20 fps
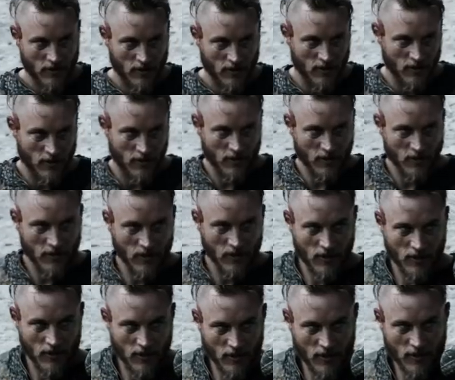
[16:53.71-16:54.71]
they didn't bring
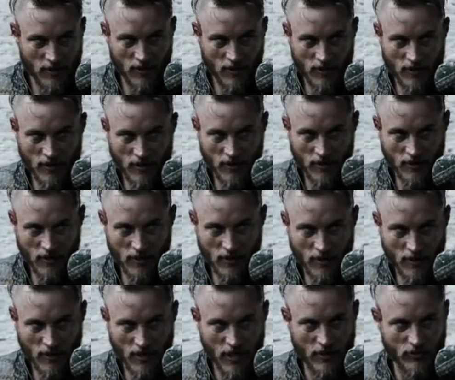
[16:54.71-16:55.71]
fur. They brought their
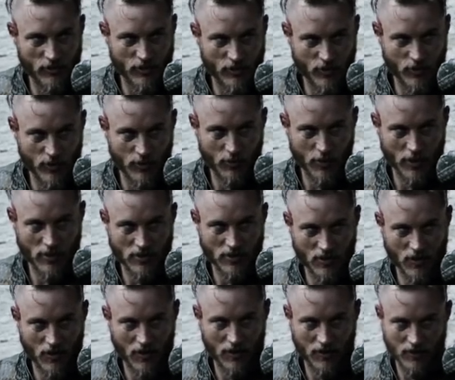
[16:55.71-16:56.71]
axes. Well, we're in trouble
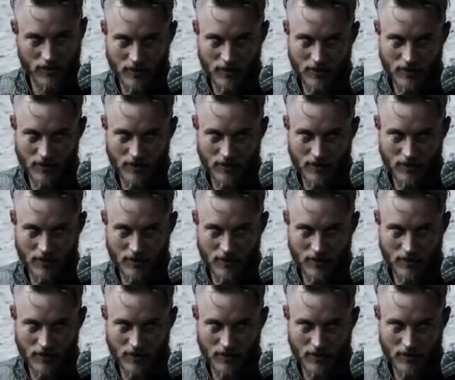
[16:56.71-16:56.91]
now.